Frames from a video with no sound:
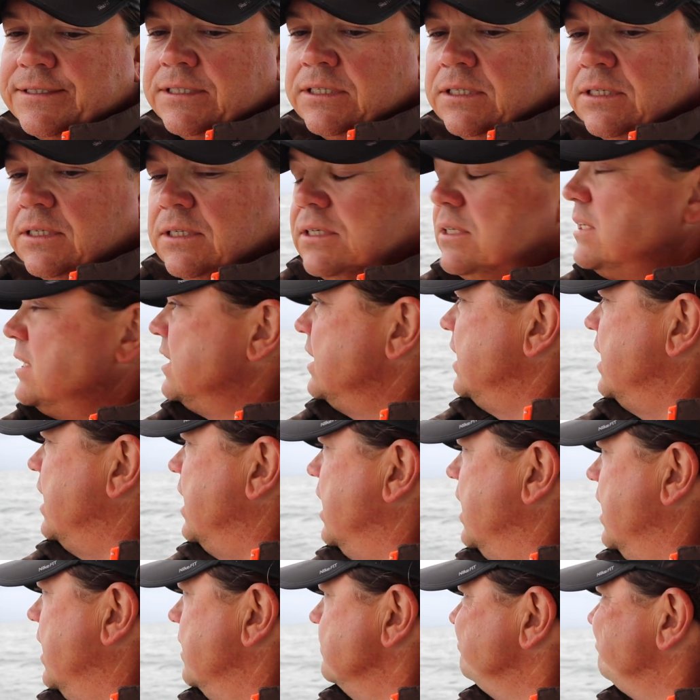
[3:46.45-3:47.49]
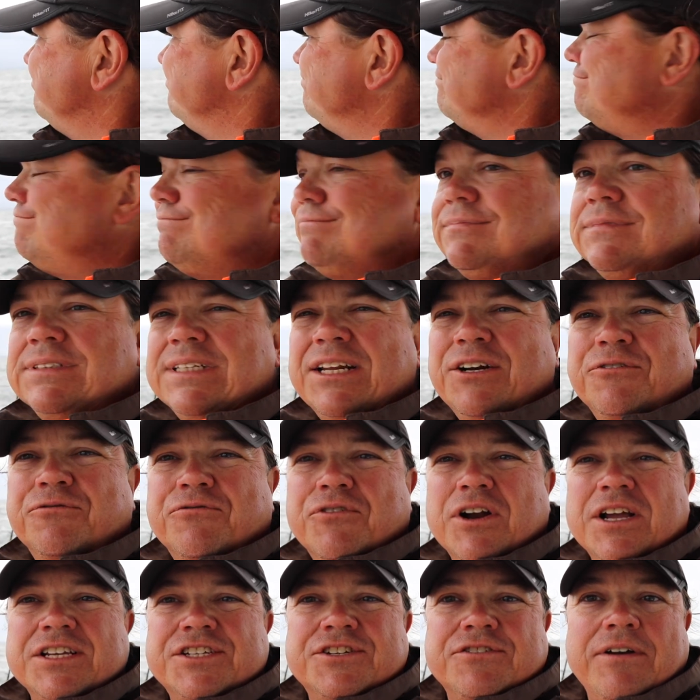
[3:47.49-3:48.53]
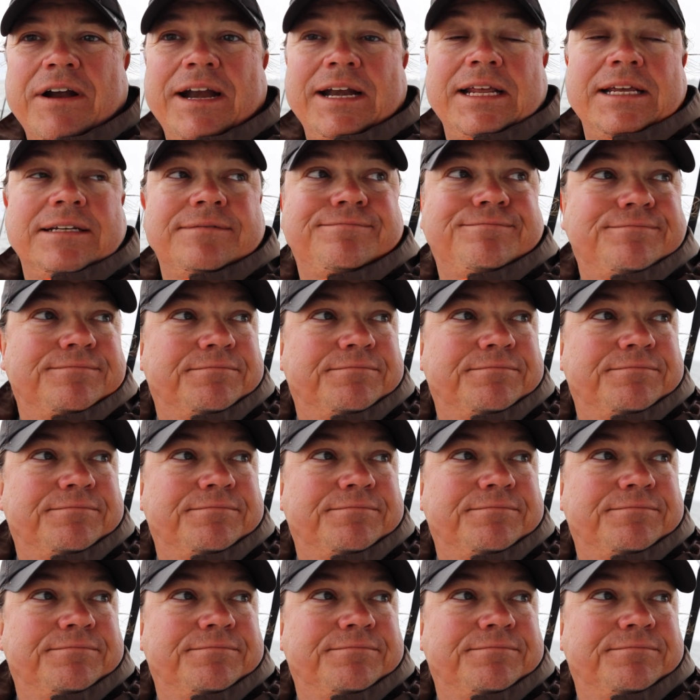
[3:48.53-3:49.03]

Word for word: Uh, a little frustrating,